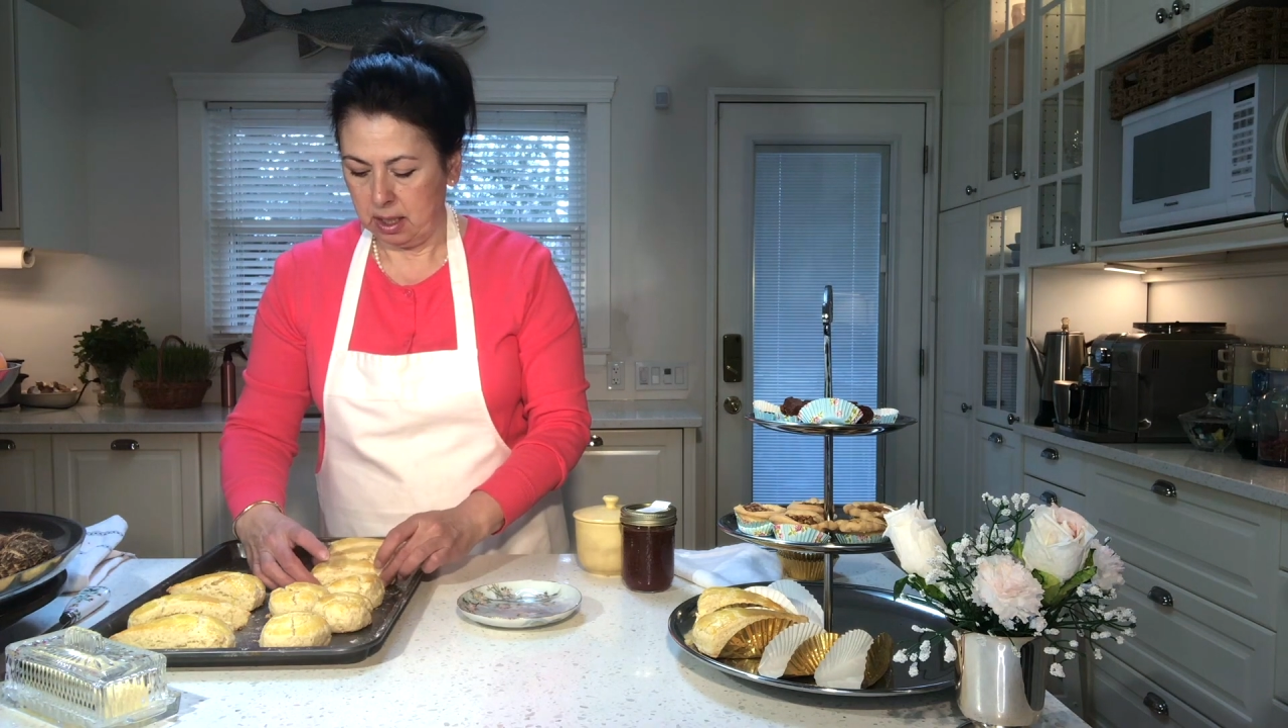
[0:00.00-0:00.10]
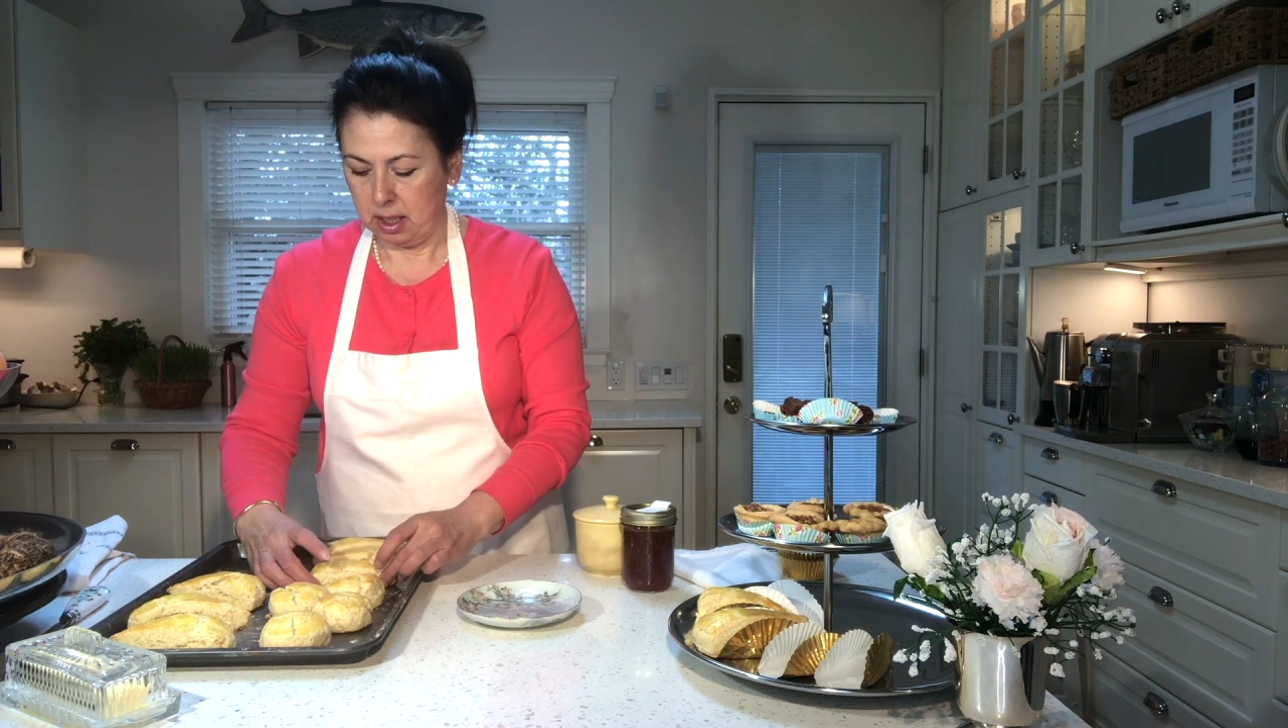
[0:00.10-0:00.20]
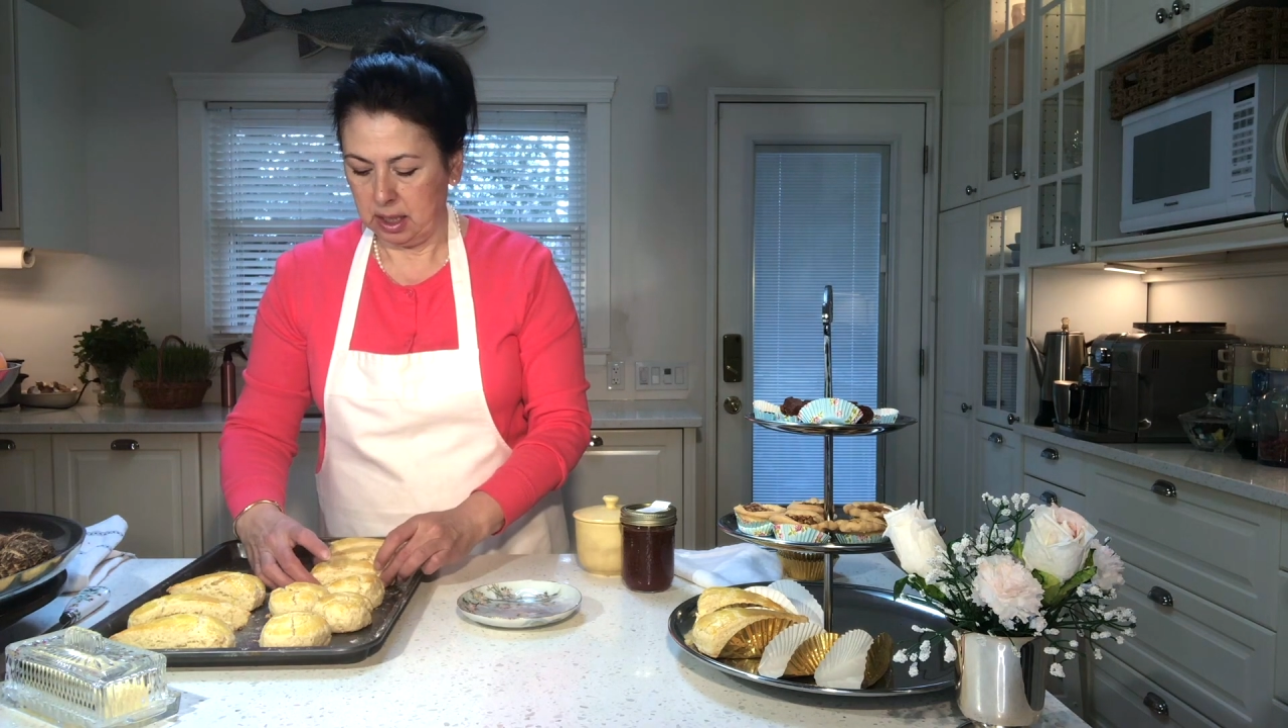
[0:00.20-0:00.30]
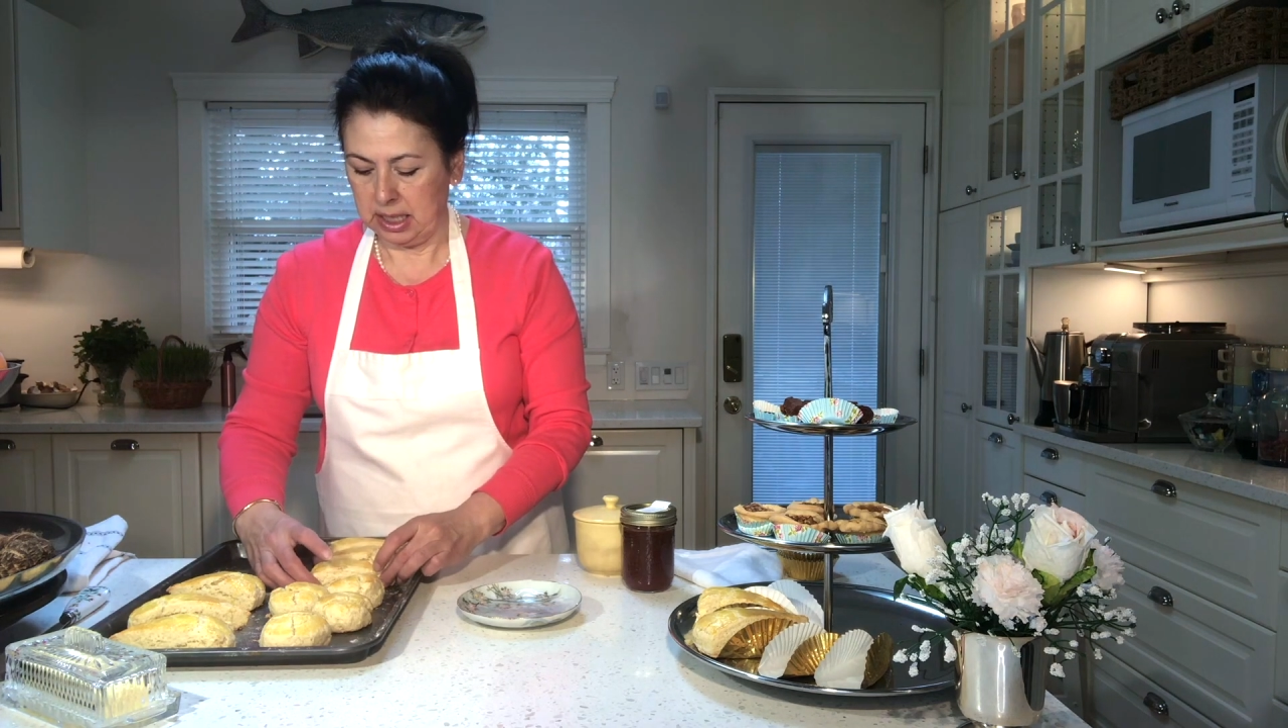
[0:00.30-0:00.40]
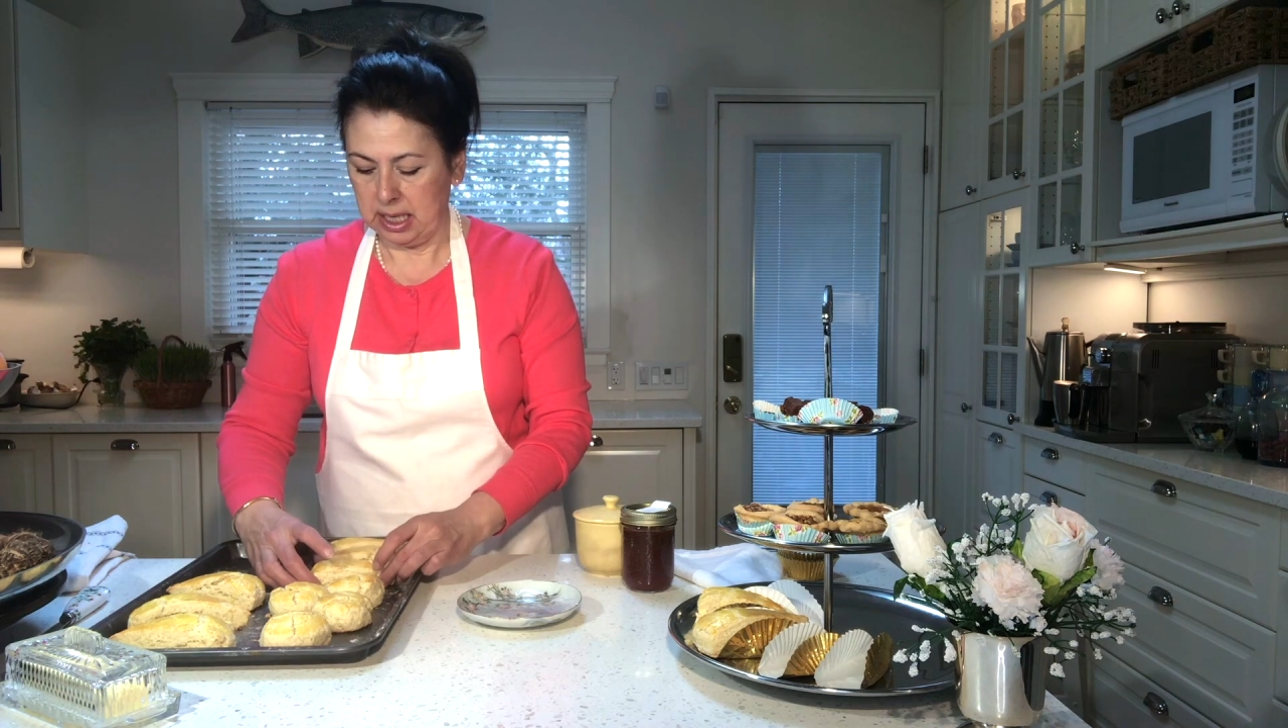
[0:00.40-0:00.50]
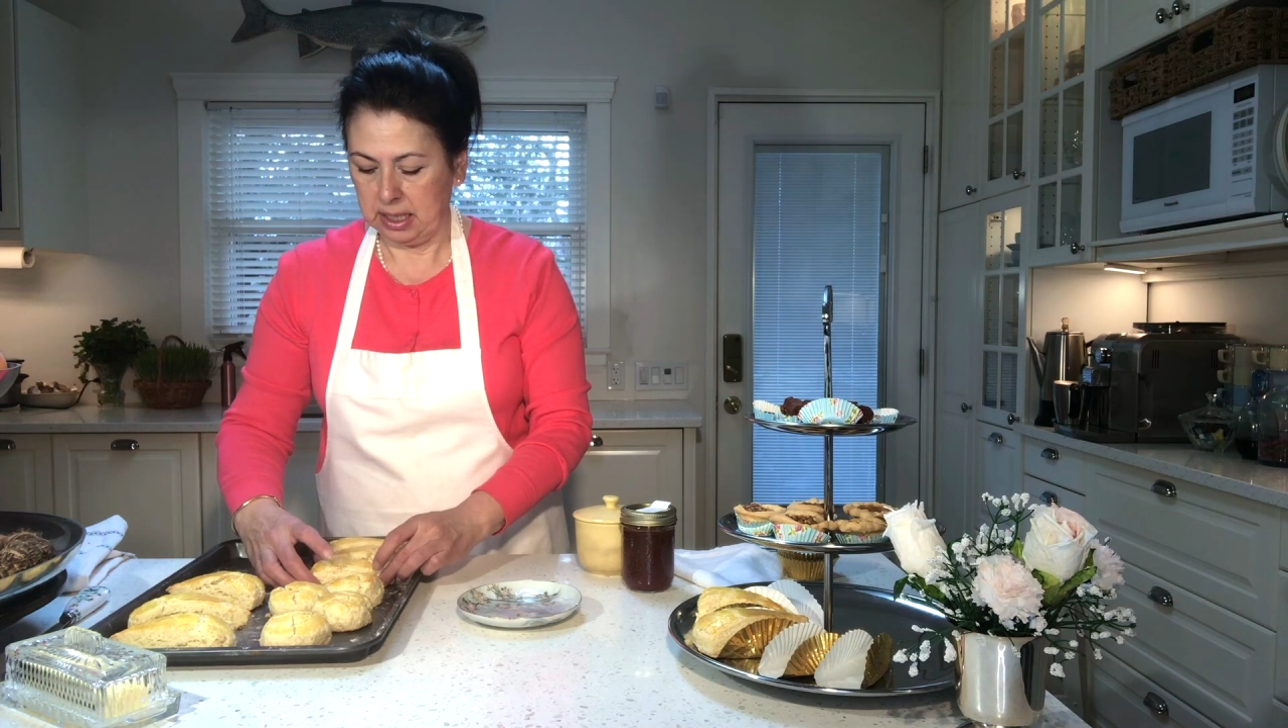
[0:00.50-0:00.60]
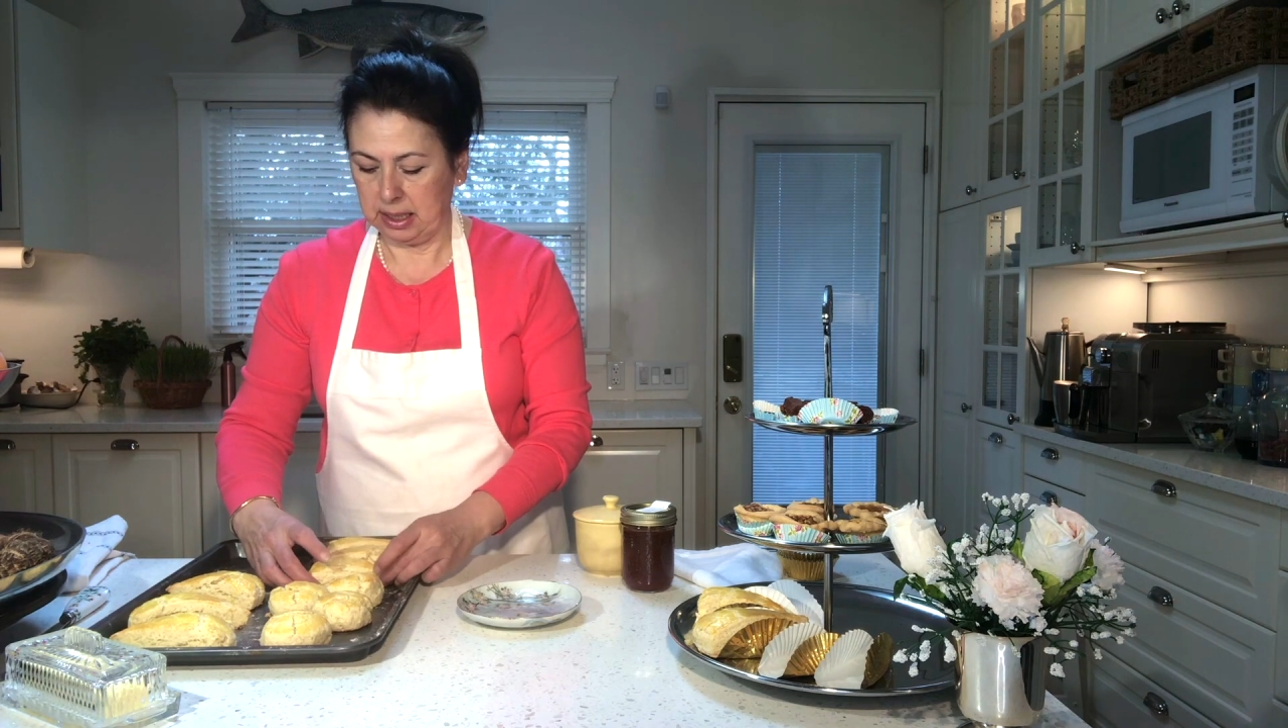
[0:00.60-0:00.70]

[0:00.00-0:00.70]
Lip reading: a